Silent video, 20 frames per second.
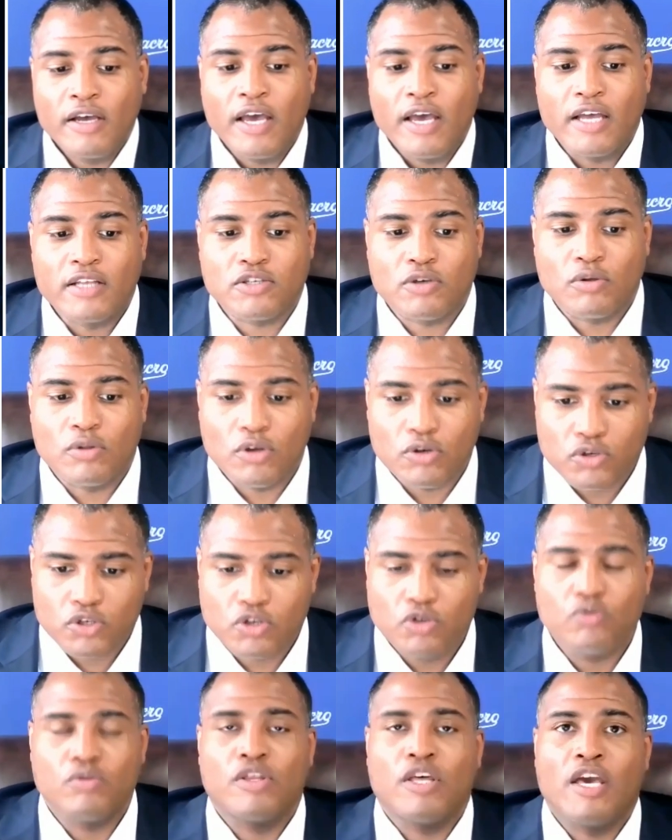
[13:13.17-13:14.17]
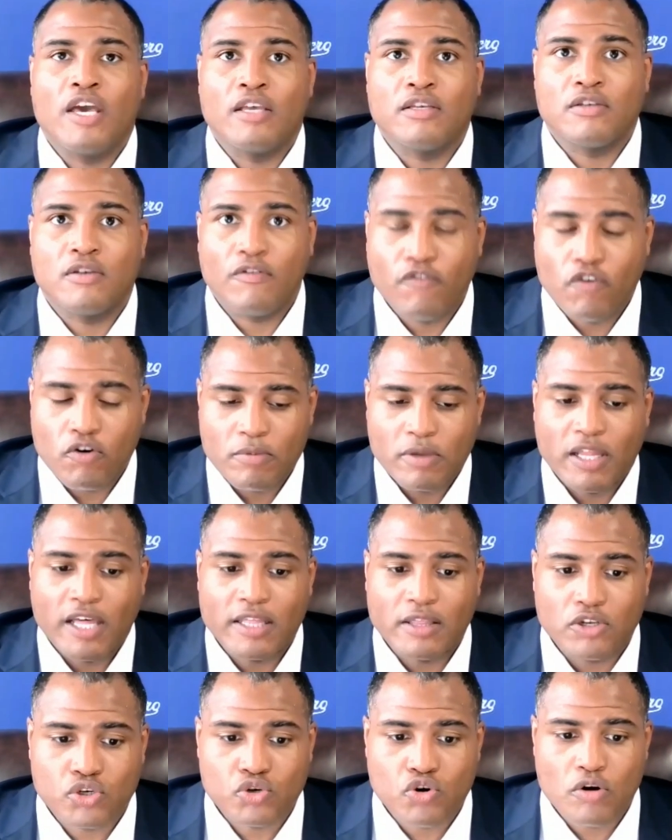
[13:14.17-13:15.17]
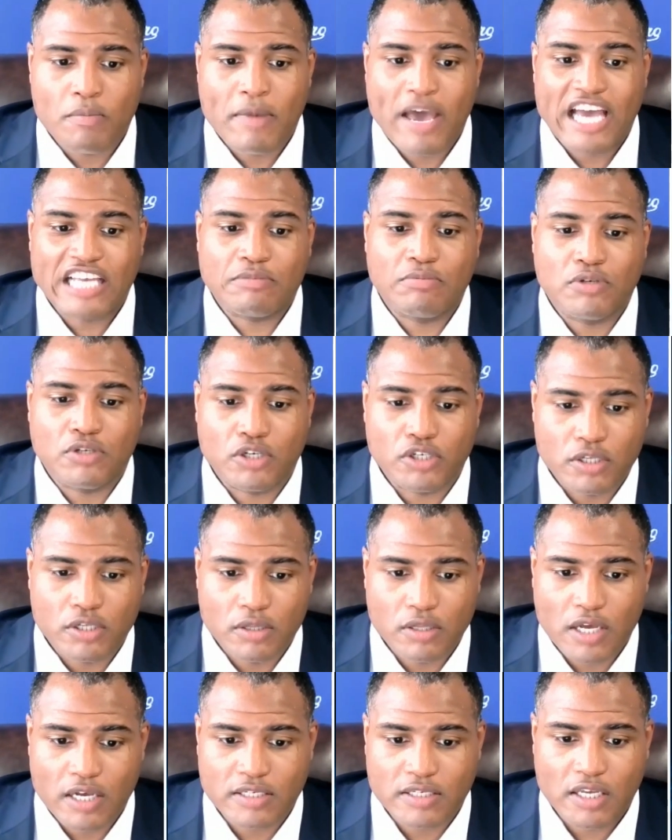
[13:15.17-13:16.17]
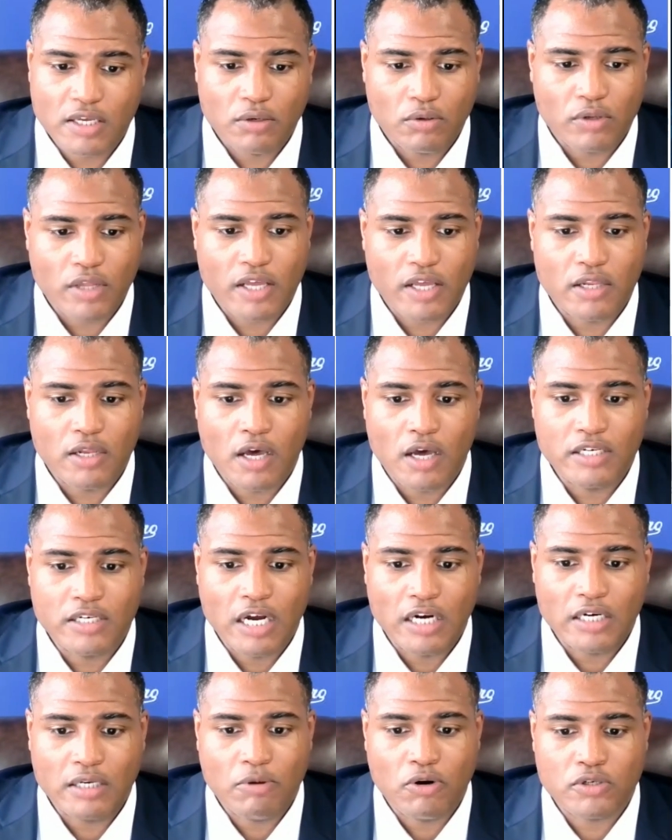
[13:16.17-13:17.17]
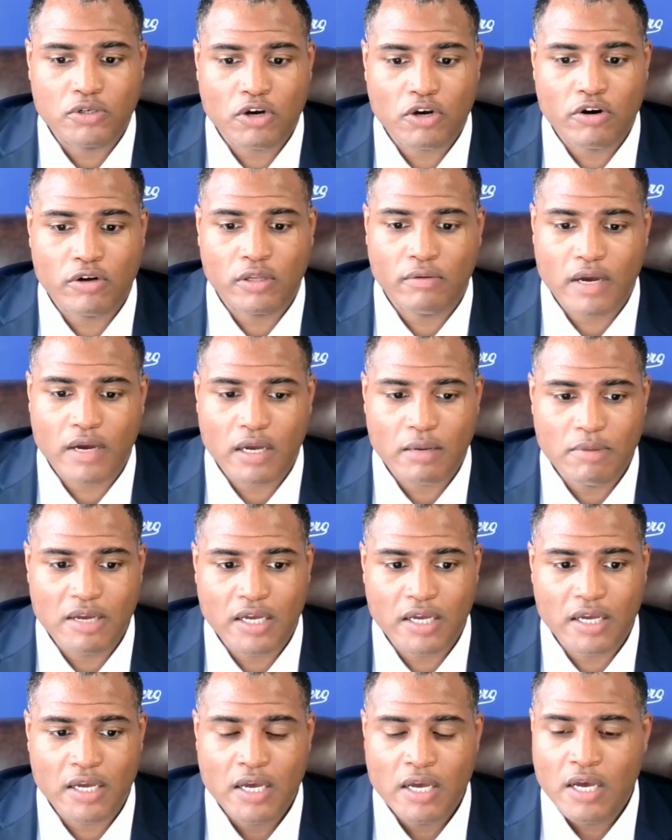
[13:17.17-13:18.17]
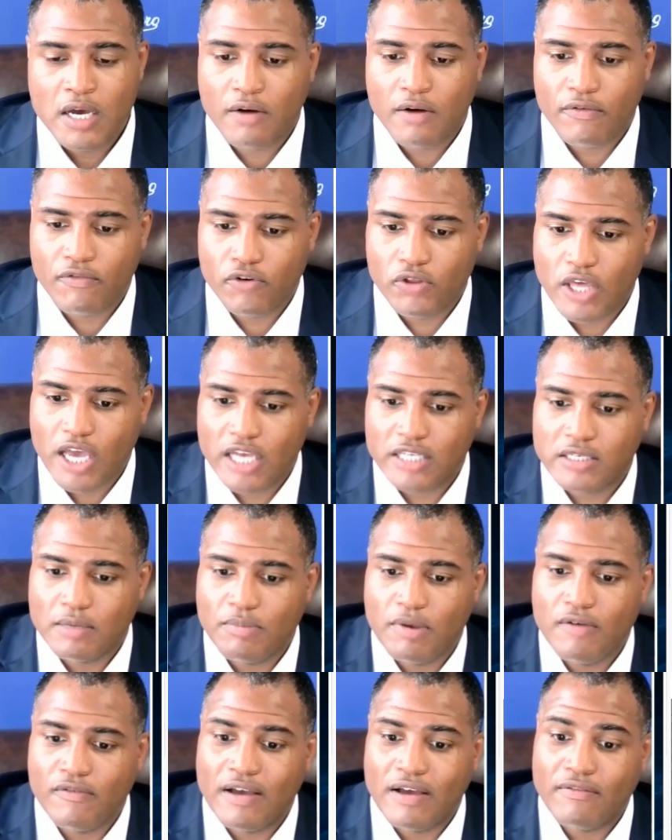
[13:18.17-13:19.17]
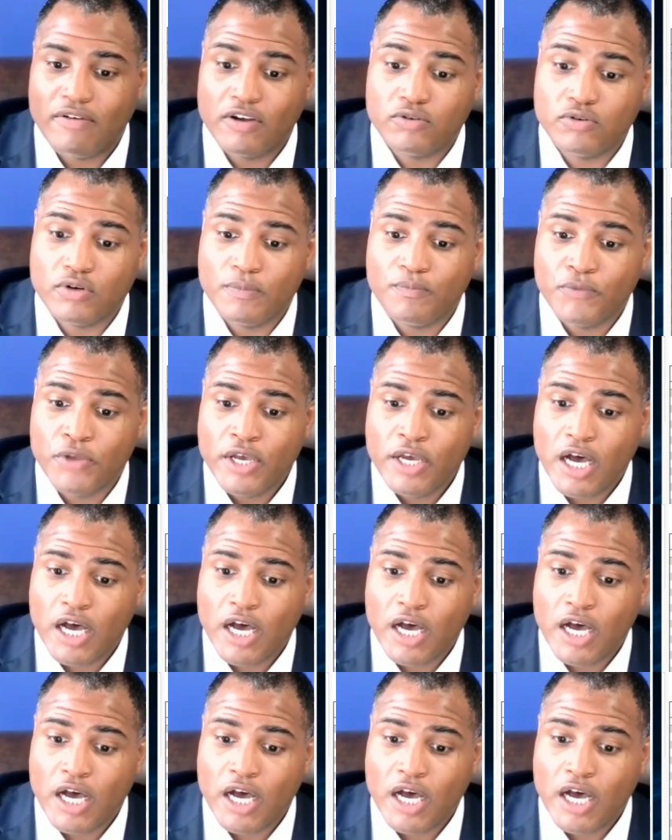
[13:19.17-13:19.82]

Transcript: And so those two things formulate the short max position signal that Dr. Mo is currently recommending for the S&P 500.